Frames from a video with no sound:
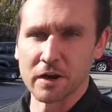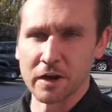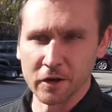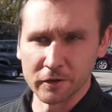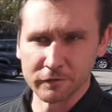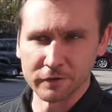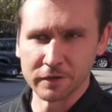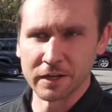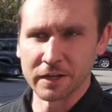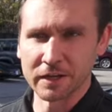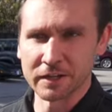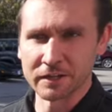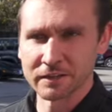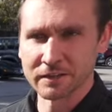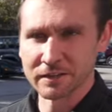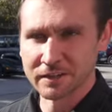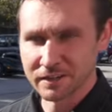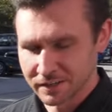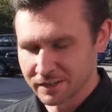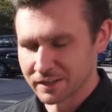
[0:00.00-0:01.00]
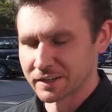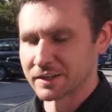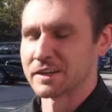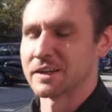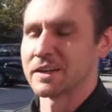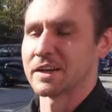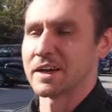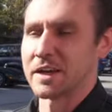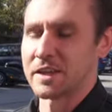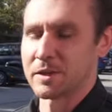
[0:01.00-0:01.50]
dry overnight.
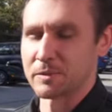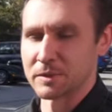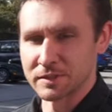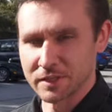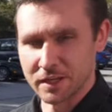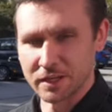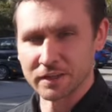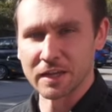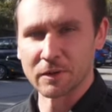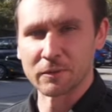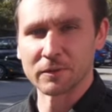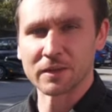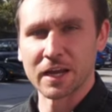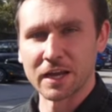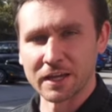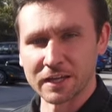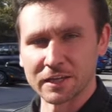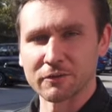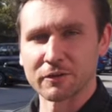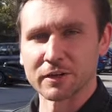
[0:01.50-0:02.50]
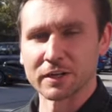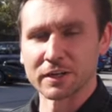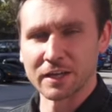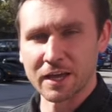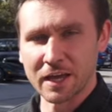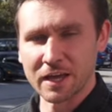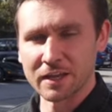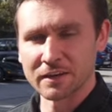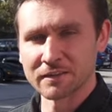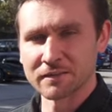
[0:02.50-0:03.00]
And then we sanded that with 80 grit
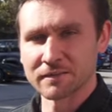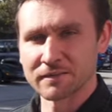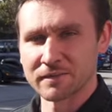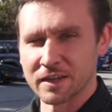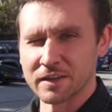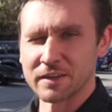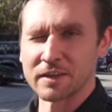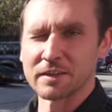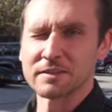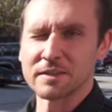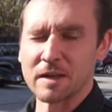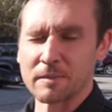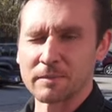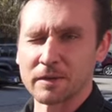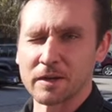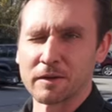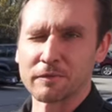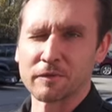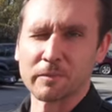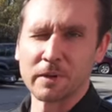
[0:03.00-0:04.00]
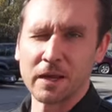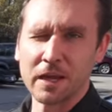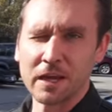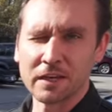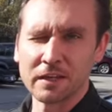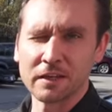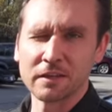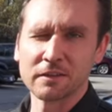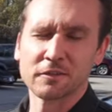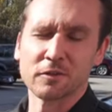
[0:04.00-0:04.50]
again, and then stepped it up from
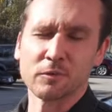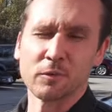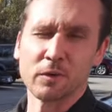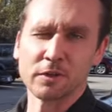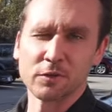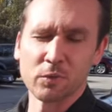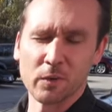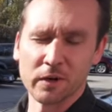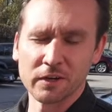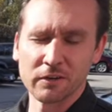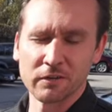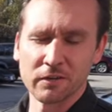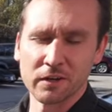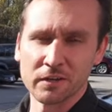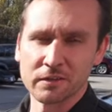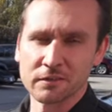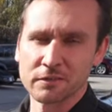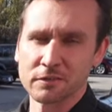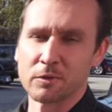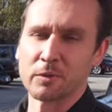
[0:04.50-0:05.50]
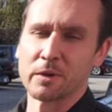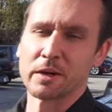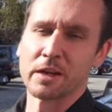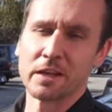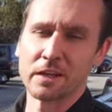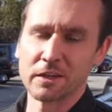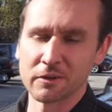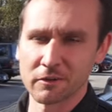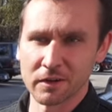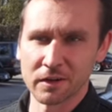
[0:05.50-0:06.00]
80 to 120 grit, to
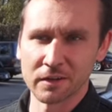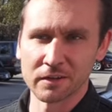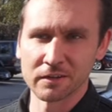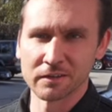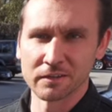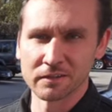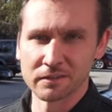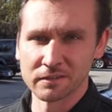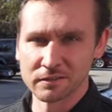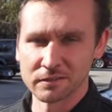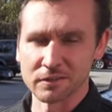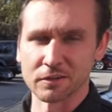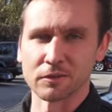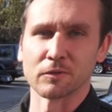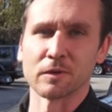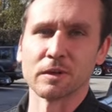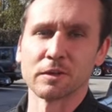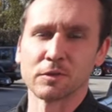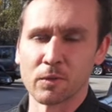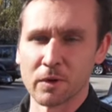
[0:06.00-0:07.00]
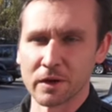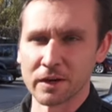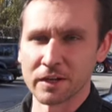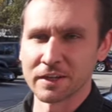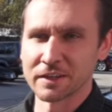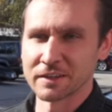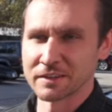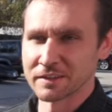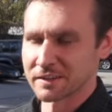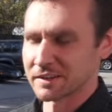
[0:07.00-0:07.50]
180 grit, to 320,
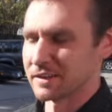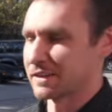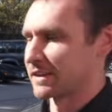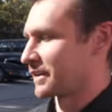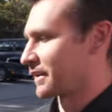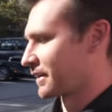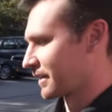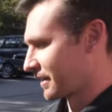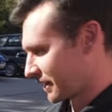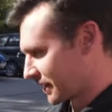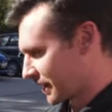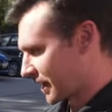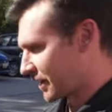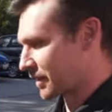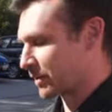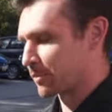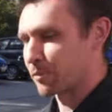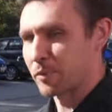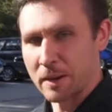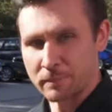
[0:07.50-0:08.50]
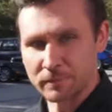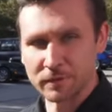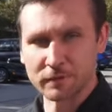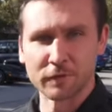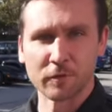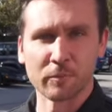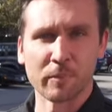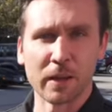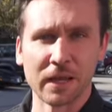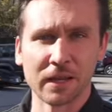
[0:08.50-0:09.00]
and then prepped it
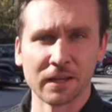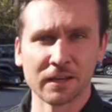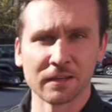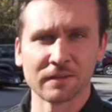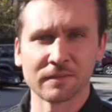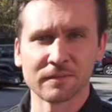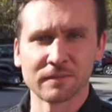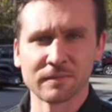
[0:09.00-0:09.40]
for paint,